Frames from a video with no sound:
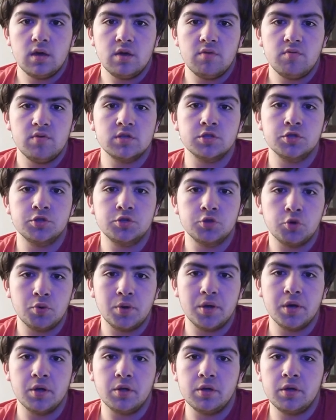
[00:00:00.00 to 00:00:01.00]
eventually told
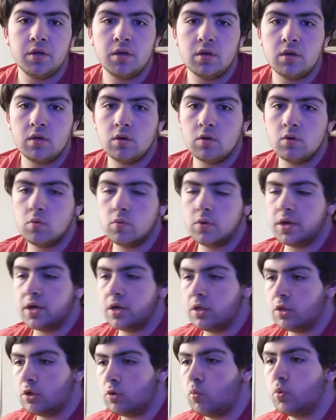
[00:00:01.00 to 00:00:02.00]
Ellie when
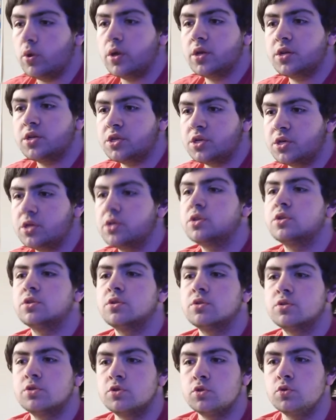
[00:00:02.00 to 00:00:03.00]
Ellie went
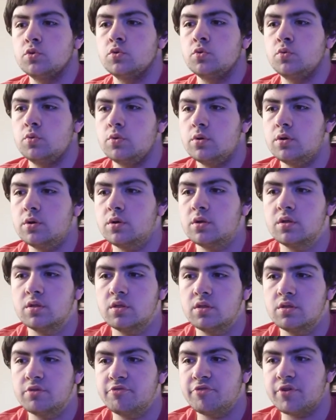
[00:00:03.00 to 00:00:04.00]
to
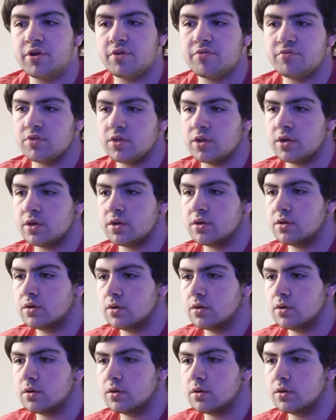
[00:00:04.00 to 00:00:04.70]
Firefly,